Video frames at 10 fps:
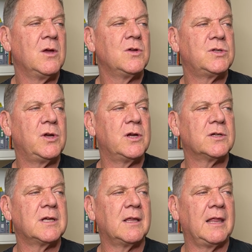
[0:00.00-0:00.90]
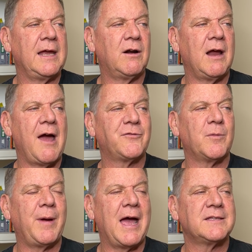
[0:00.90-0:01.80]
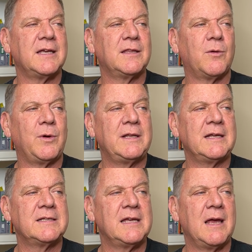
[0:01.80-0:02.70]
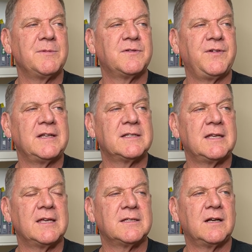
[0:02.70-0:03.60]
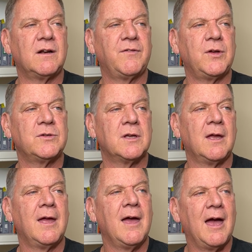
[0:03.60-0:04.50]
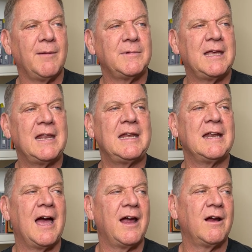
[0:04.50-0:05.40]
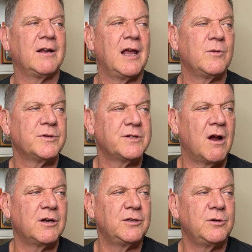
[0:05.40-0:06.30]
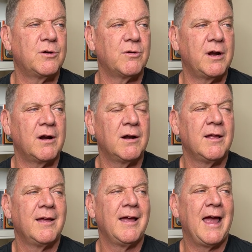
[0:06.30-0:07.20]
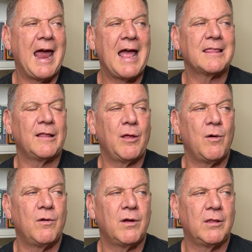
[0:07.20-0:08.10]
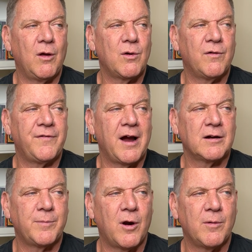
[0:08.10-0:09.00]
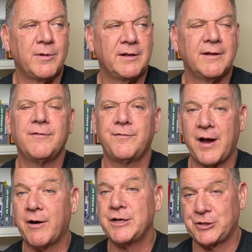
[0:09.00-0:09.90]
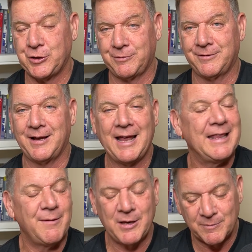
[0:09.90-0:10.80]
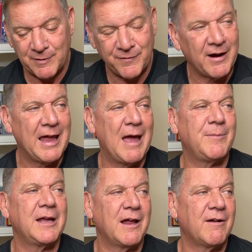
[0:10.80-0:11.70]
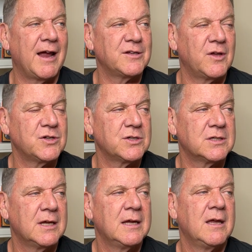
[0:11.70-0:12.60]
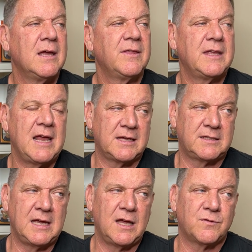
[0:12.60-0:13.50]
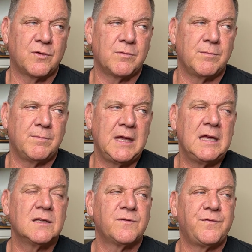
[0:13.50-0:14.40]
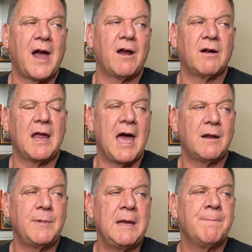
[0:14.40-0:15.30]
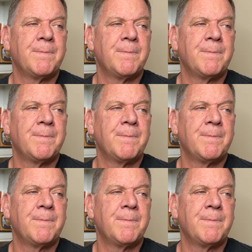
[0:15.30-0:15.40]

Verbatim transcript: Two years later, after passing the written exams, fitness tests, and interviews, I'm getting hired and will start a new career at the lo- local fire department very soon. And that makes me very happy, and congratulations. The next stage for me is Fire Academy.